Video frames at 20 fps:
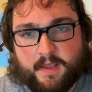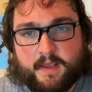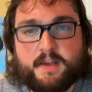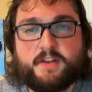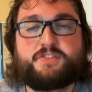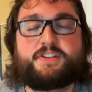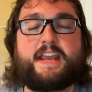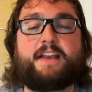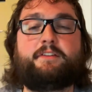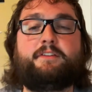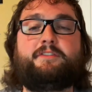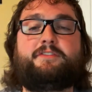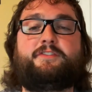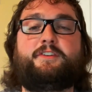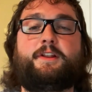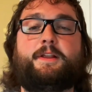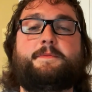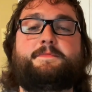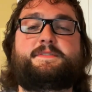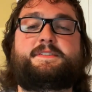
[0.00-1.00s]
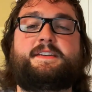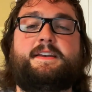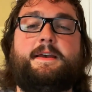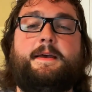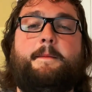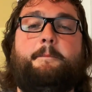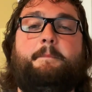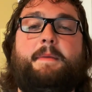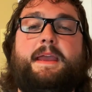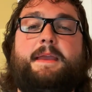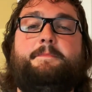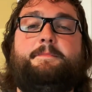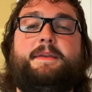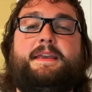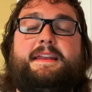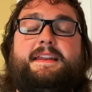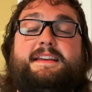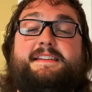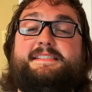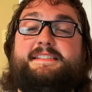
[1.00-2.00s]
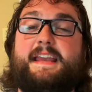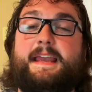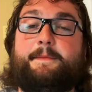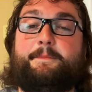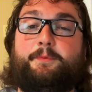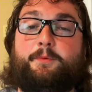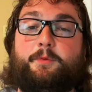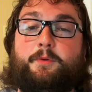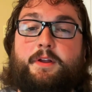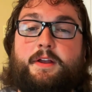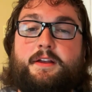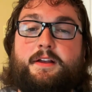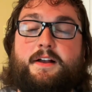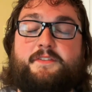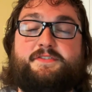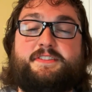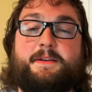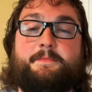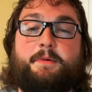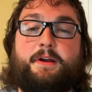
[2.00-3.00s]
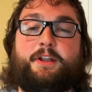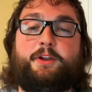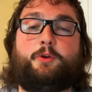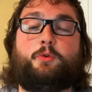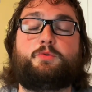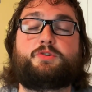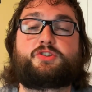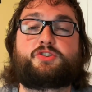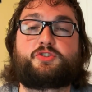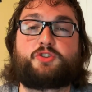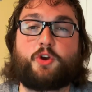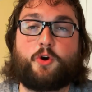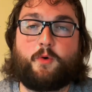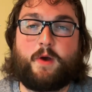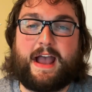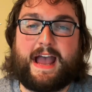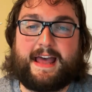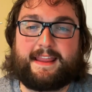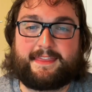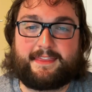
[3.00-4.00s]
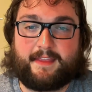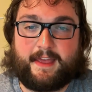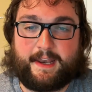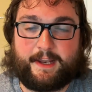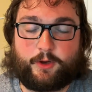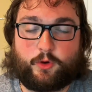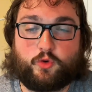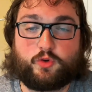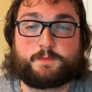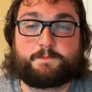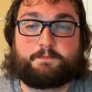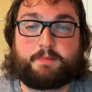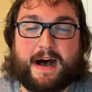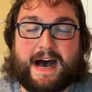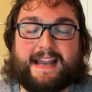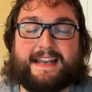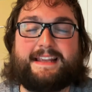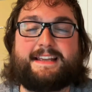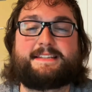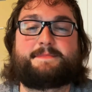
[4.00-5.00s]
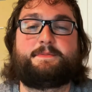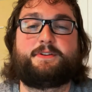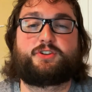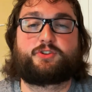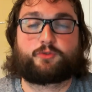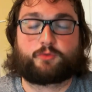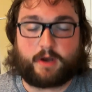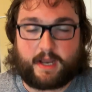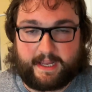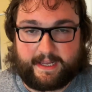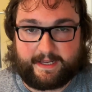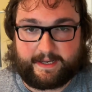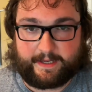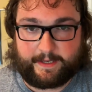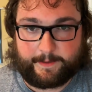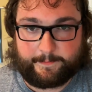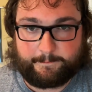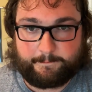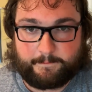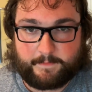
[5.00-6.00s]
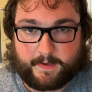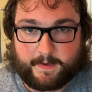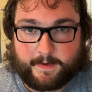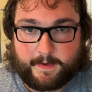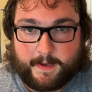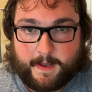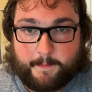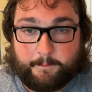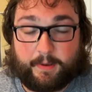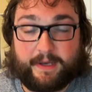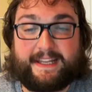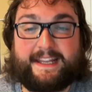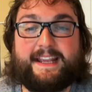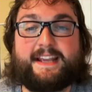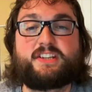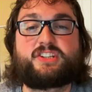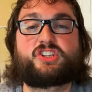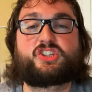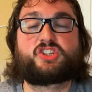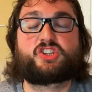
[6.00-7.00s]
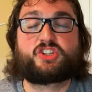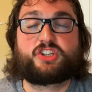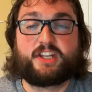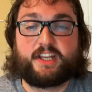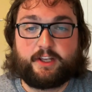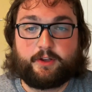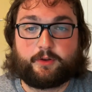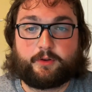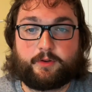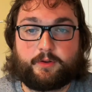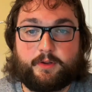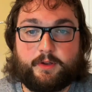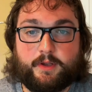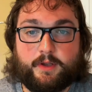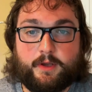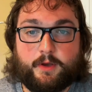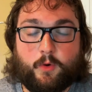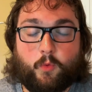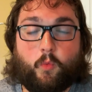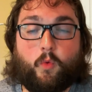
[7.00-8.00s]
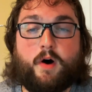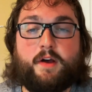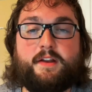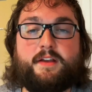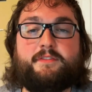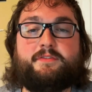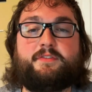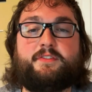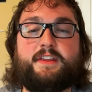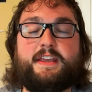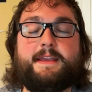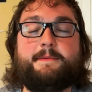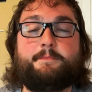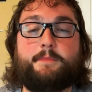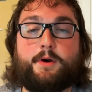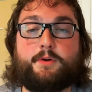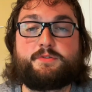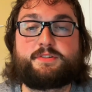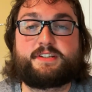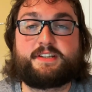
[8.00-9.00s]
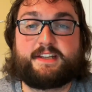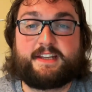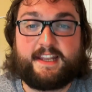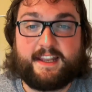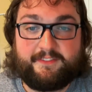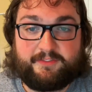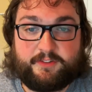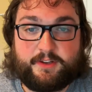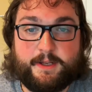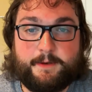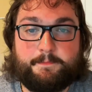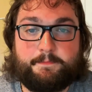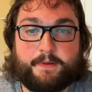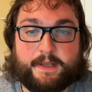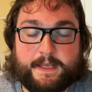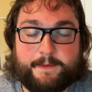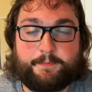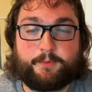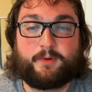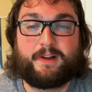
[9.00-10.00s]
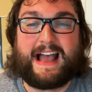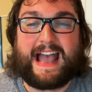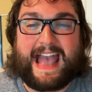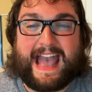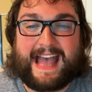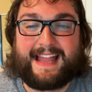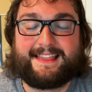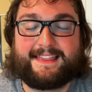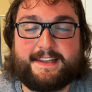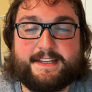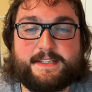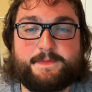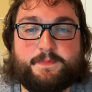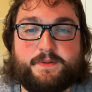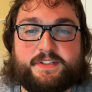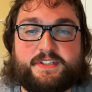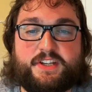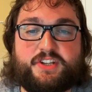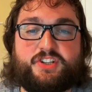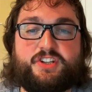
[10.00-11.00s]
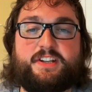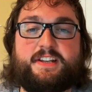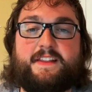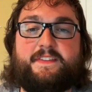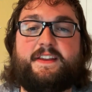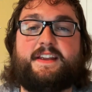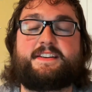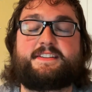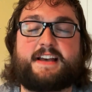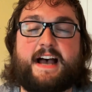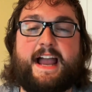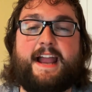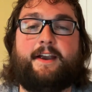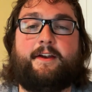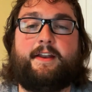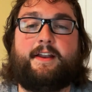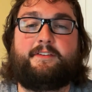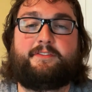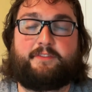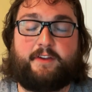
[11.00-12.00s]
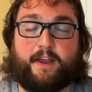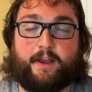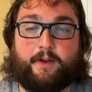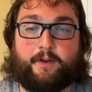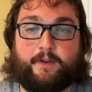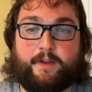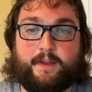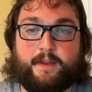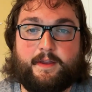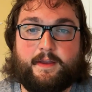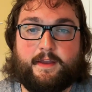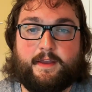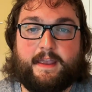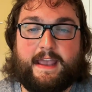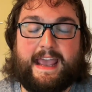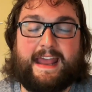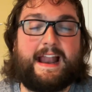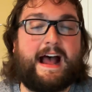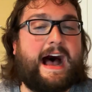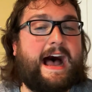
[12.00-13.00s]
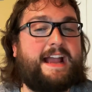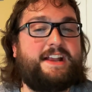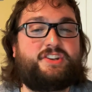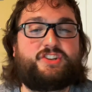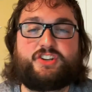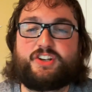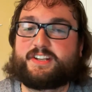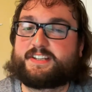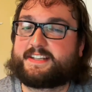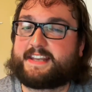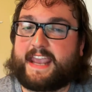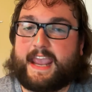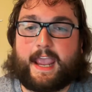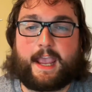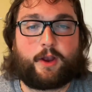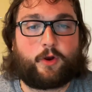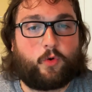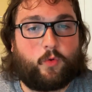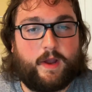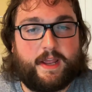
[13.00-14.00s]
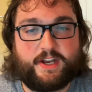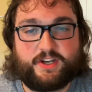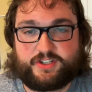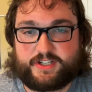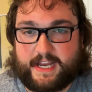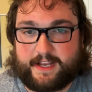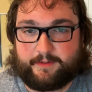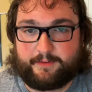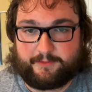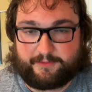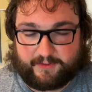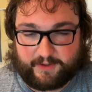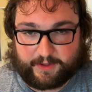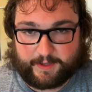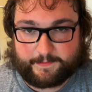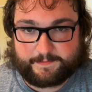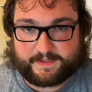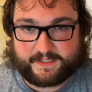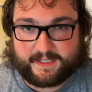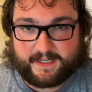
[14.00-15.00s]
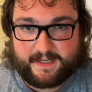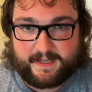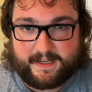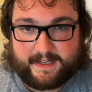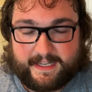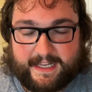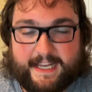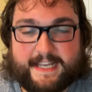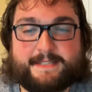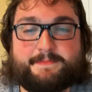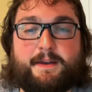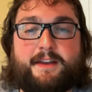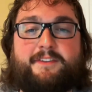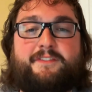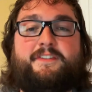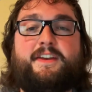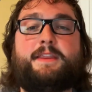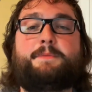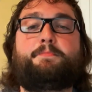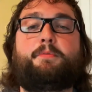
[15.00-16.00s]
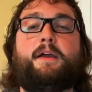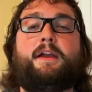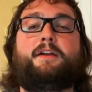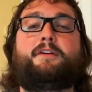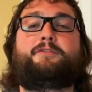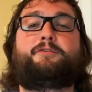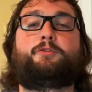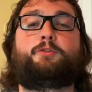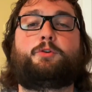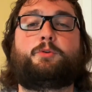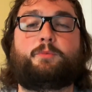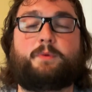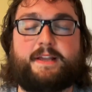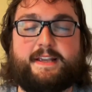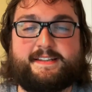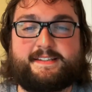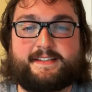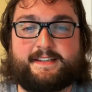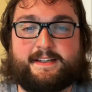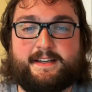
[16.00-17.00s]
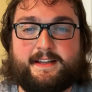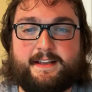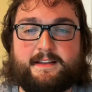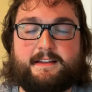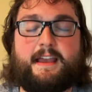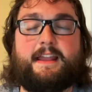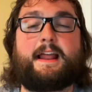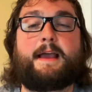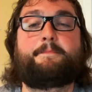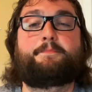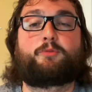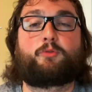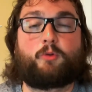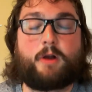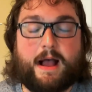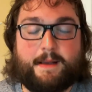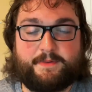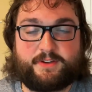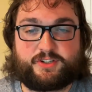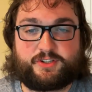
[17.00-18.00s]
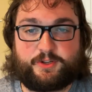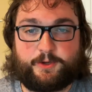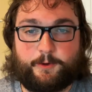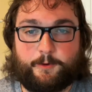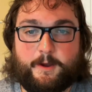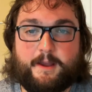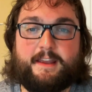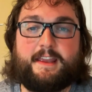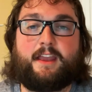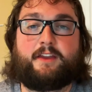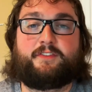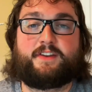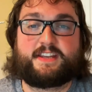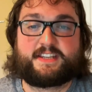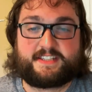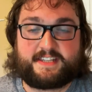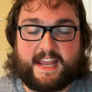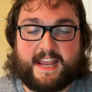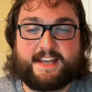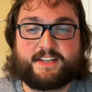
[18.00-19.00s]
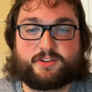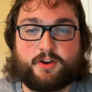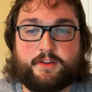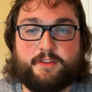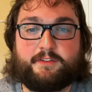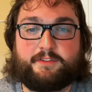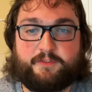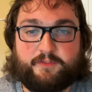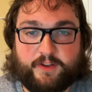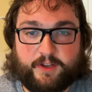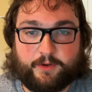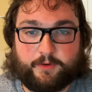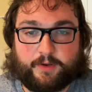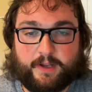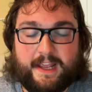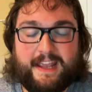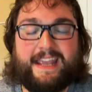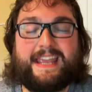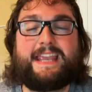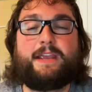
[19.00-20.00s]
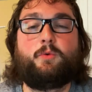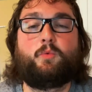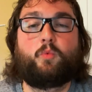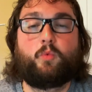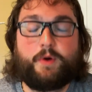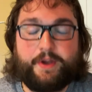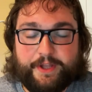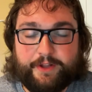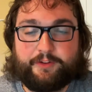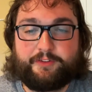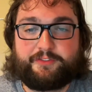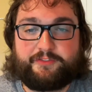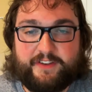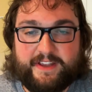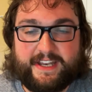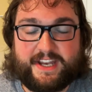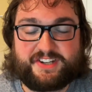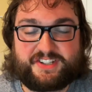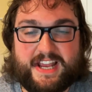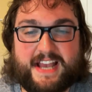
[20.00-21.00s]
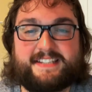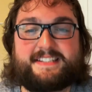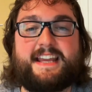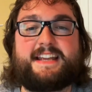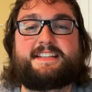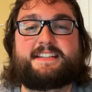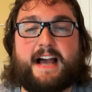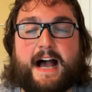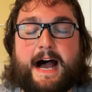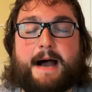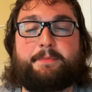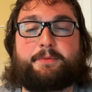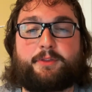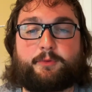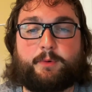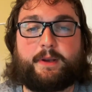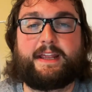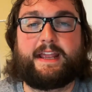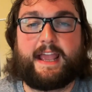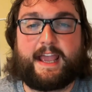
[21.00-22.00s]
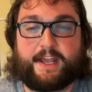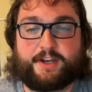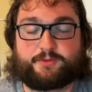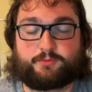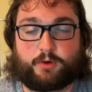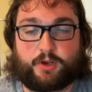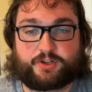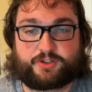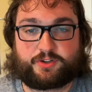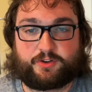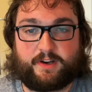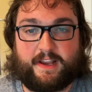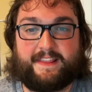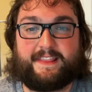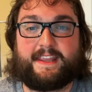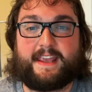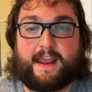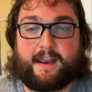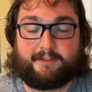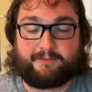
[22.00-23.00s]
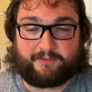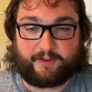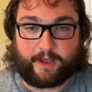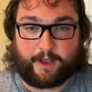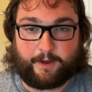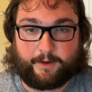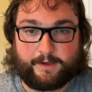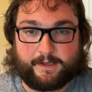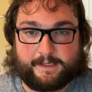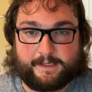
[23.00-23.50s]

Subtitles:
Jaelan Phillips may be an example of somebody who is so athletic whose body is betraying him. But he is still one of the most gifted people at this position in the entire NFL, and I just can't quit Jaelan Phillips. He is my 5th player for a reason, and I promise you, if he stays on the field, he will finish as a top 3 edge rusher in the NFL.